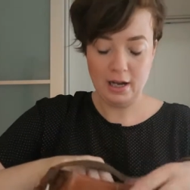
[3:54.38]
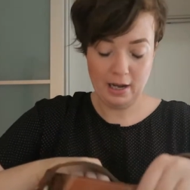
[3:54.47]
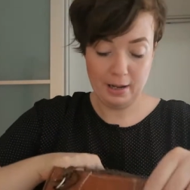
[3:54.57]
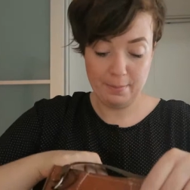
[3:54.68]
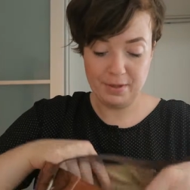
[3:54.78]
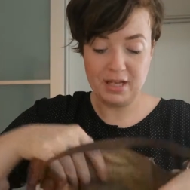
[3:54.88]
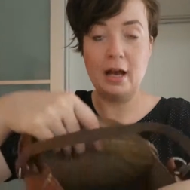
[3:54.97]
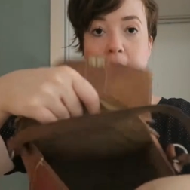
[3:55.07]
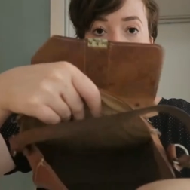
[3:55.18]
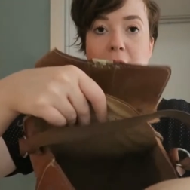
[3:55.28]

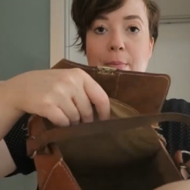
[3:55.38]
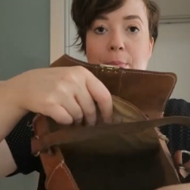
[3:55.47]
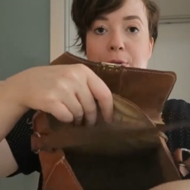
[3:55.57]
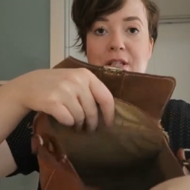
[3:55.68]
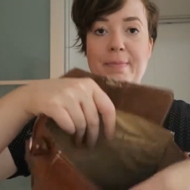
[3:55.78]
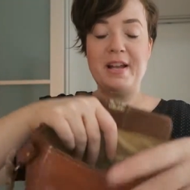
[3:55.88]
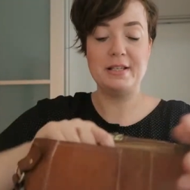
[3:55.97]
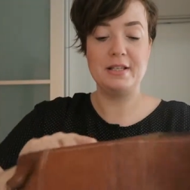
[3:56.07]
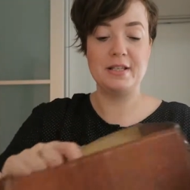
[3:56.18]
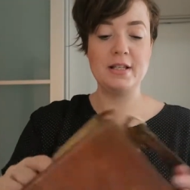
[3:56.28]
Yeah, ample
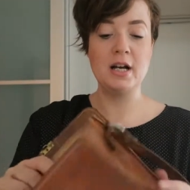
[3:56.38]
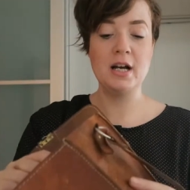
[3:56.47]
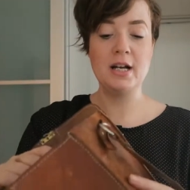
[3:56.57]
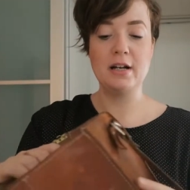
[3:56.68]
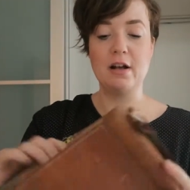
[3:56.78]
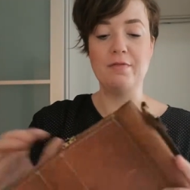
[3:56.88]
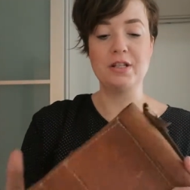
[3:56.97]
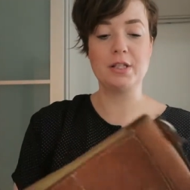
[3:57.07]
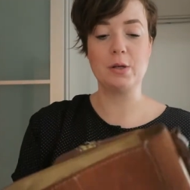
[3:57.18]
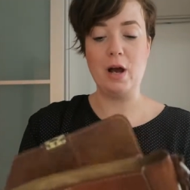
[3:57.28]
space inside. I love
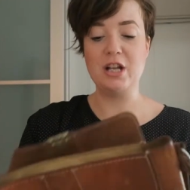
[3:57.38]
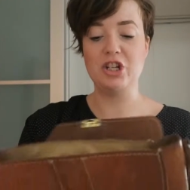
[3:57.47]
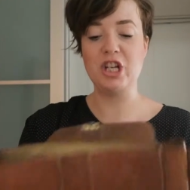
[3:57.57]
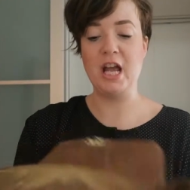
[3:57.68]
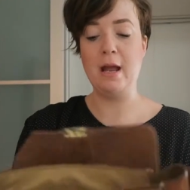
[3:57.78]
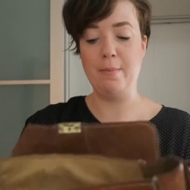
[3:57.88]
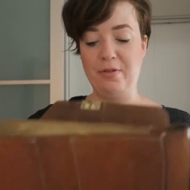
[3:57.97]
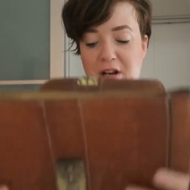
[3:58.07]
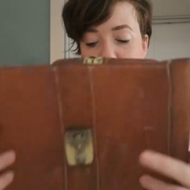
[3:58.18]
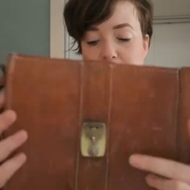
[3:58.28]
the square
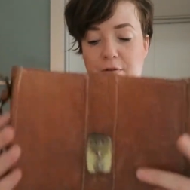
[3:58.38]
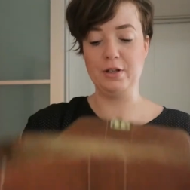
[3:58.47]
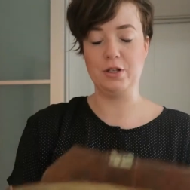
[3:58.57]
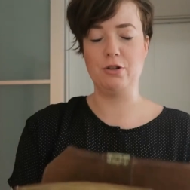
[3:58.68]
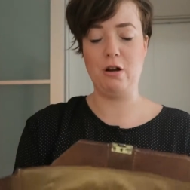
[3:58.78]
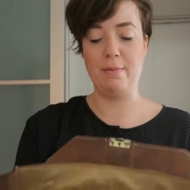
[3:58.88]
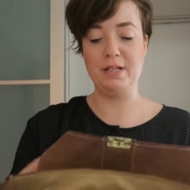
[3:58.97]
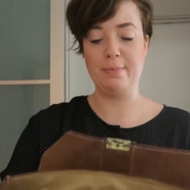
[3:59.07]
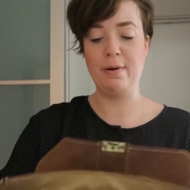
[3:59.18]
shape, the length of the strap is